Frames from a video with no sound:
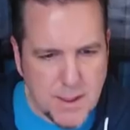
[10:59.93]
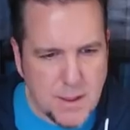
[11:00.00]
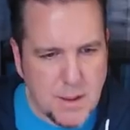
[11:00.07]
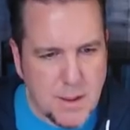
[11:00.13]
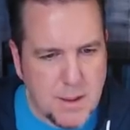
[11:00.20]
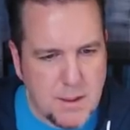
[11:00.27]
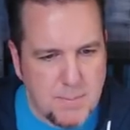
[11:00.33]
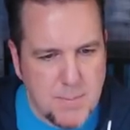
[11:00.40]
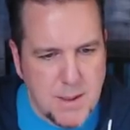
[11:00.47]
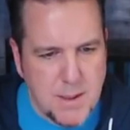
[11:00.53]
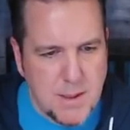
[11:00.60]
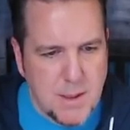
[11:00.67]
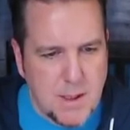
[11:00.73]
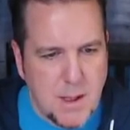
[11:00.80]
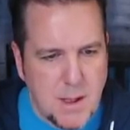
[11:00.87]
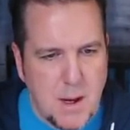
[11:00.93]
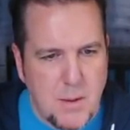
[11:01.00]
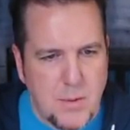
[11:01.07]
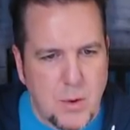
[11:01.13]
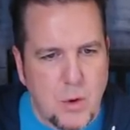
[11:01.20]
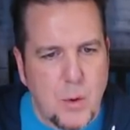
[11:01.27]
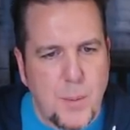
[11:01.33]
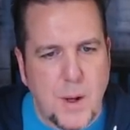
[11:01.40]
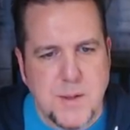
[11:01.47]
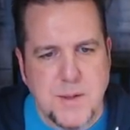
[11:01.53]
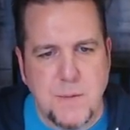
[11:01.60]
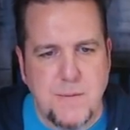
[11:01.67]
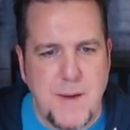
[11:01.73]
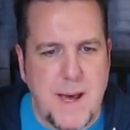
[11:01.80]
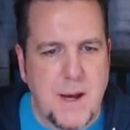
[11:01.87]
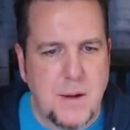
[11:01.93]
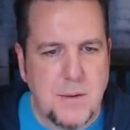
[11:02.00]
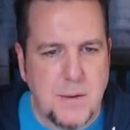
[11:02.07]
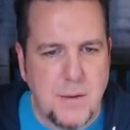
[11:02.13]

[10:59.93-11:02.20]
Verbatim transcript: on. Uh, the group also found